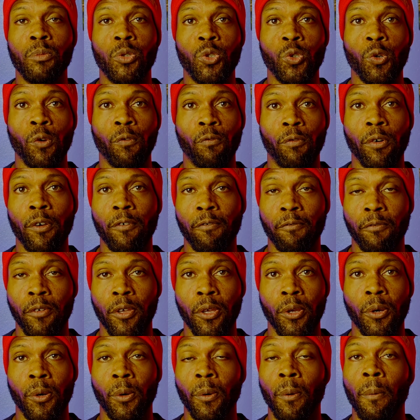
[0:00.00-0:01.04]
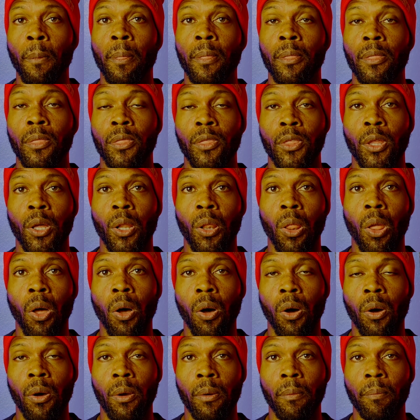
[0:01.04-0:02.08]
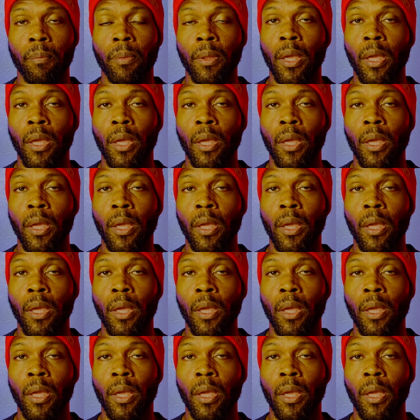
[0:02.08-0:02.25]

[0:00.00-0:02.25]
to fulfill the law.